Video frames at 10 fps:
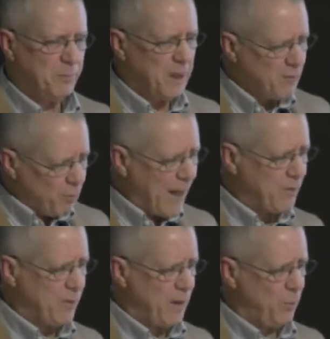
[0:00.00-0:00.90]
It's
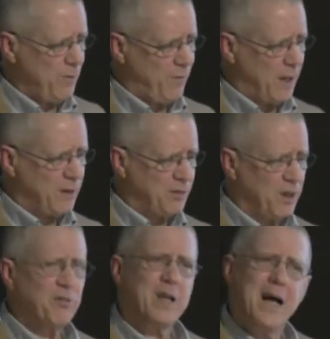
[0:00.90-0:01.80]
rather that we find
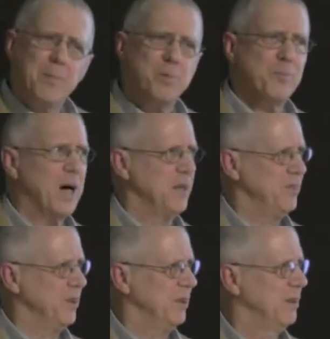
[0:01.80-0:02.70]
ourselves
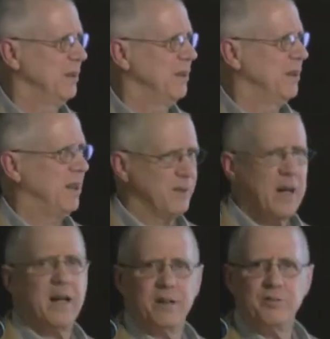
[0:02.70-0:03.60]
compromising our
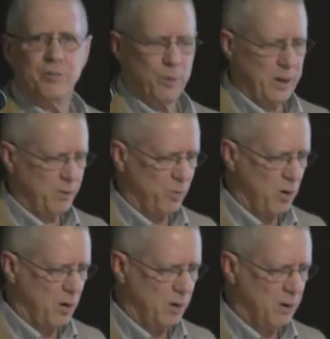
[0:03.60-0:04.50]
knowledge of right and
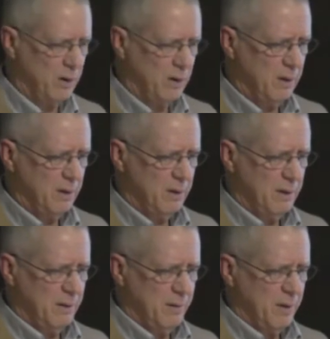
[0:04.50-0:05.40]
wrong
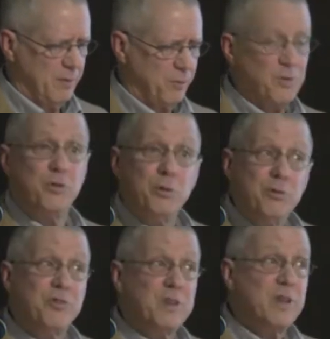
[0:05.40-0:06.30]
for two
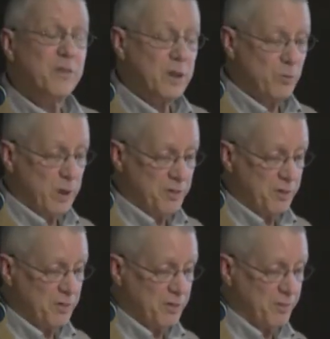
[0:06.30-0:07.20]
significant
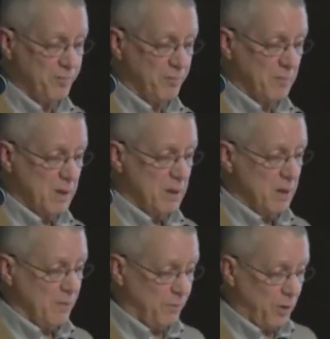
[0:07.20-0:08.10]
reasons.
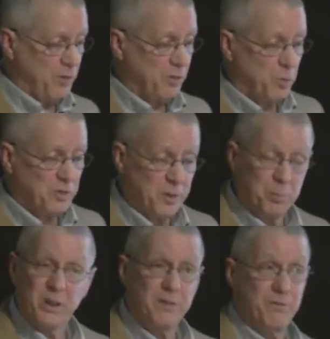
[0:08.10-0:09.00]
First, we're
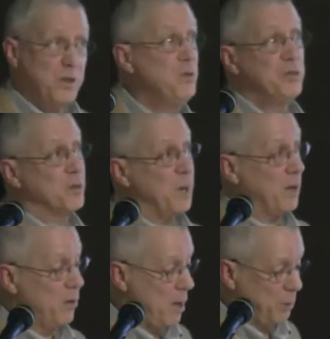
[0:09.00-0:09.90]
simply confused
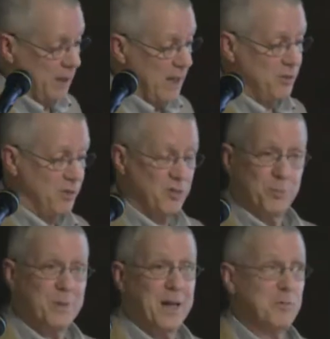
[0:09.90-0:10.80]
about our obligations
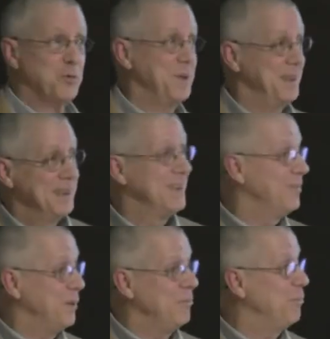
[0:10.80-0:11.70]
sometimes. We,
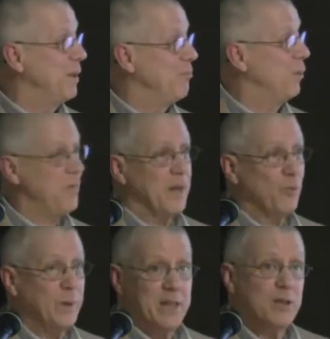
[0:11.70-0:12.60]
we, we, we
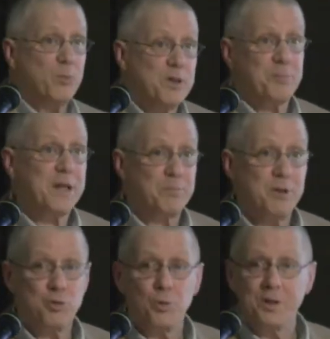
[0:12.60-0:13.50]
think we need to respect
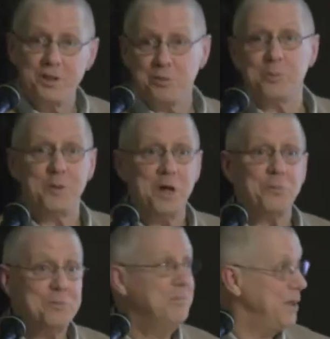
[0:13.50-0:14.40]
majorities when we
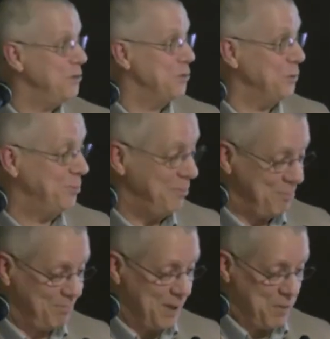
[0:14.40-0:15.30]
don't need to,
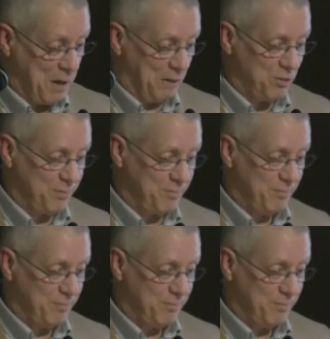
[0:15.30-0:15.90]
he thinks.